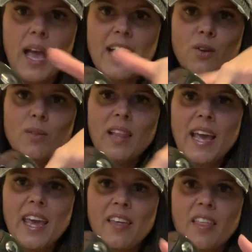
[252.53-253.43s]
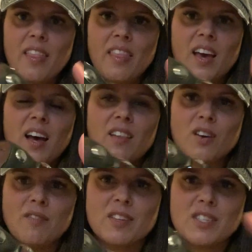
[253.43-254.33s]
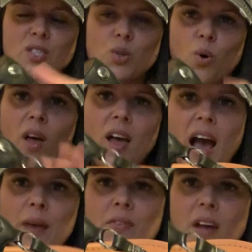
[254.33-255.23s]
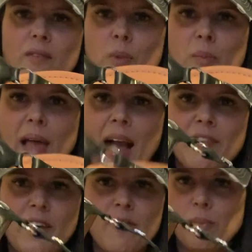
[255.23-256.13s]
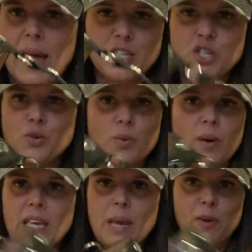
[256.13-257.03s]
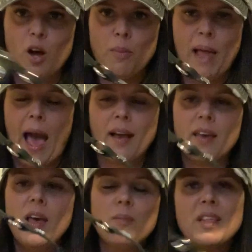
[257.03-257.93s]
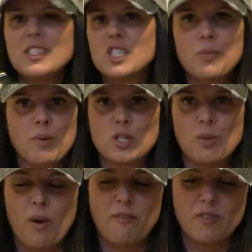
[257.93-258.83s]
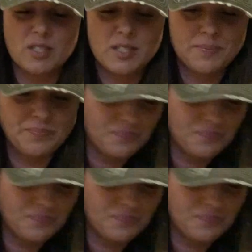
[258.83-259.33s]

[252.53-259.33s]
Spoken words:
I don't like the color of this sole. I'd rather have it be black. If I have a black shoe, keep it all black. But that's just a personal preference.